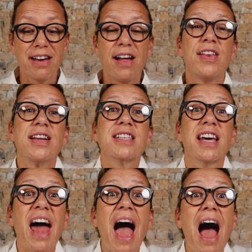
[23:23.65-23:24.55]
that it's
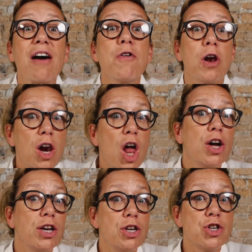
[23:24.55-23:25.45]
going to have
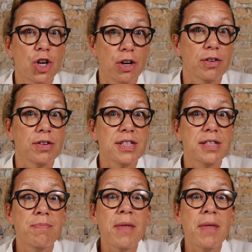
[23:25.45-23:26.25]
learning chunks.